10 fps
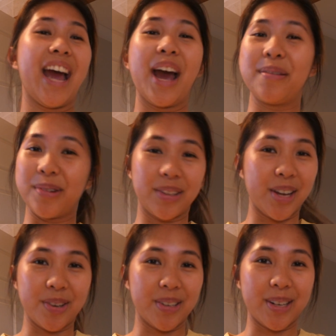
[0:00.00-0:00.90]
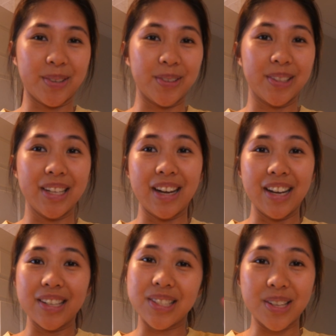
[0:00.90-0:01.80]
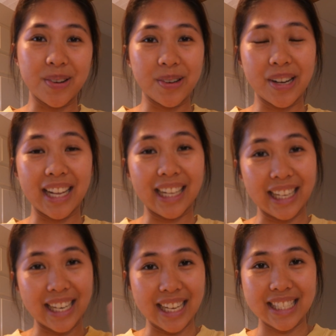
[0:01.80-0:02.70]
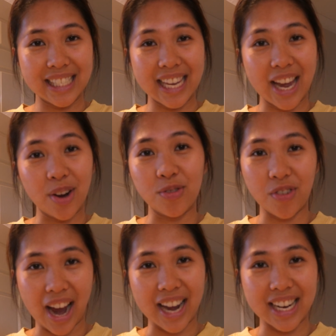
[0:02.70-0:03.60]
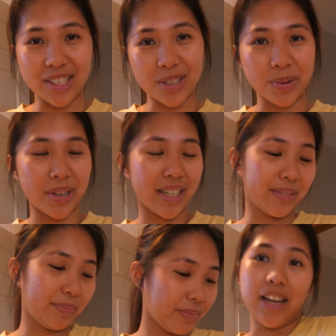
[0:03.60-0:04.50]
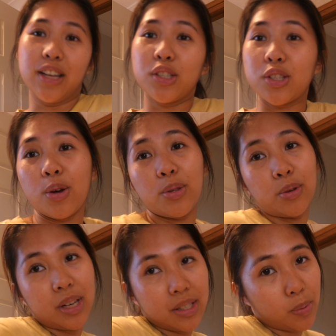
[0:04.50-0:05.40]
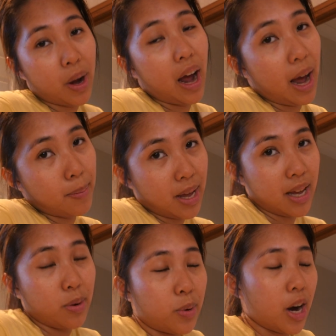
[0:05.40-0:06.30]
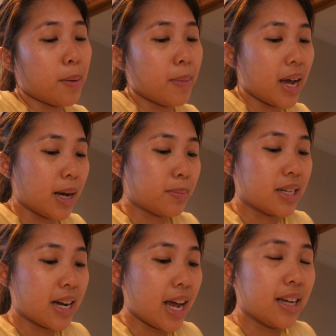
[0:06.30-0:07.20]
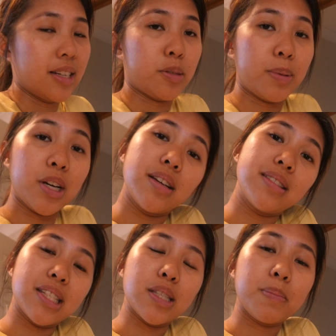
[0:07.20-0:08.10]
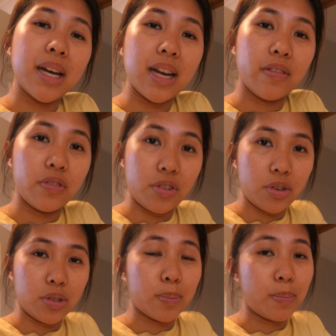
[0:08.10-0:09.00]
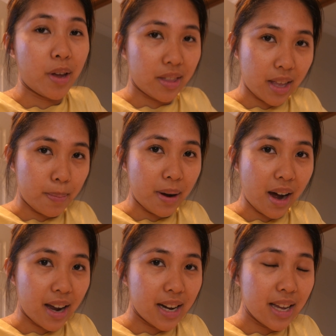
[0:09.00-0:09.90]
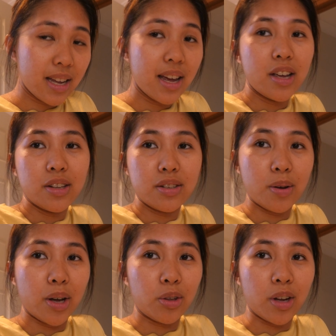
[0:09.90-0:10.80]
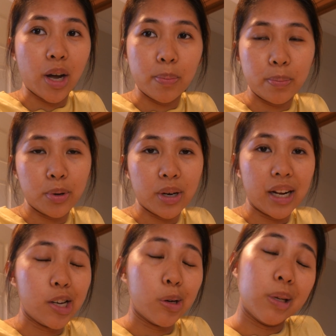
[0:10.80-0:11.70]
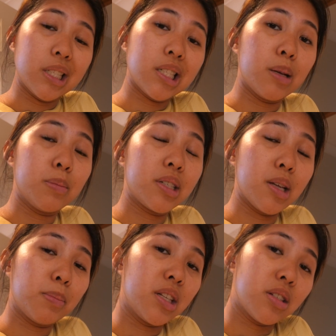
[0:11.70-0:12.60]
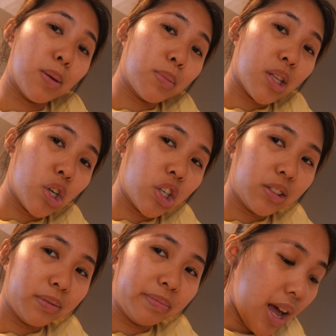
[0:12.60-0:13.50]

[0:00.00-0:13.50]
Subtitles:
I'm not that good at all. So let's get right into it. So the reason why I'm wearing makeup today is because it's my nephew's birthday party. So I thought I'd put a little bit something on.